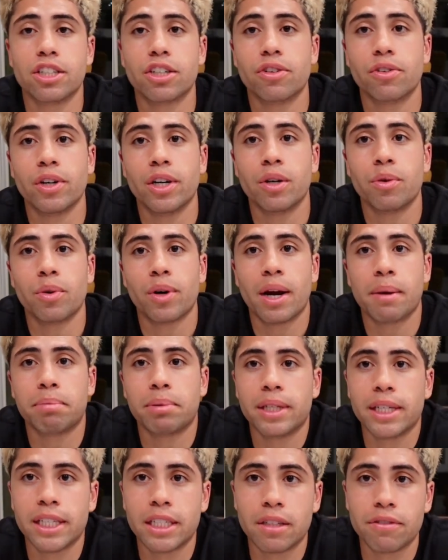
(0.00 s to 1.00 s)
career where I
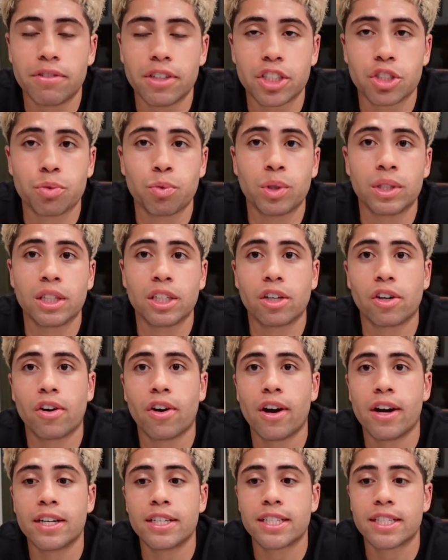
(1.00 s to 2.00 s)
played Division I
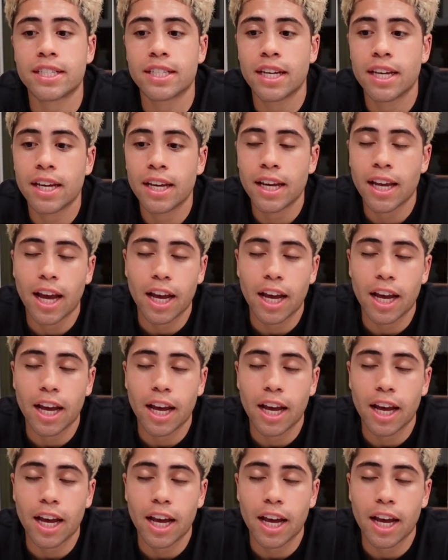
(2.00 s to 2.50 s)
lacrosse